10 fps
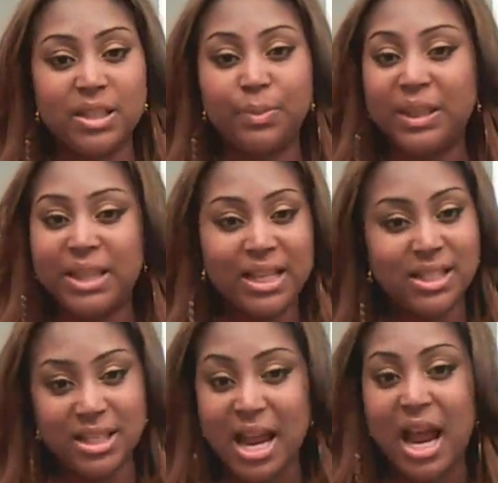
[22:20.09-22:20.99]
with
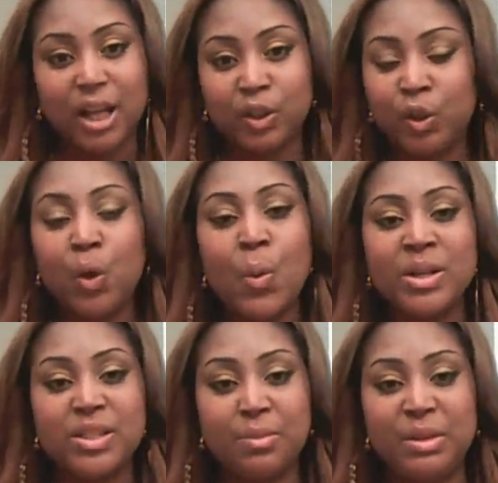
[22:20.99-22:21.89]
before in the
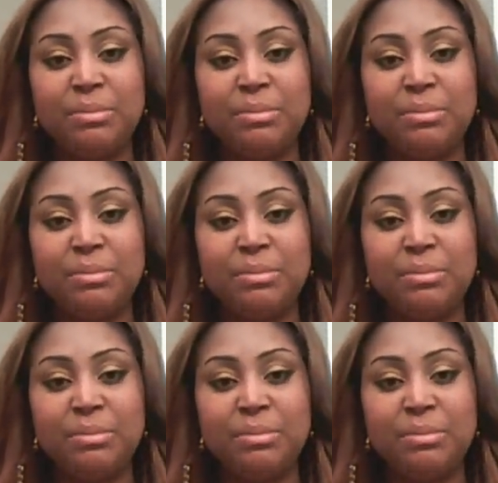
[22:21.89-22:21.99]
past.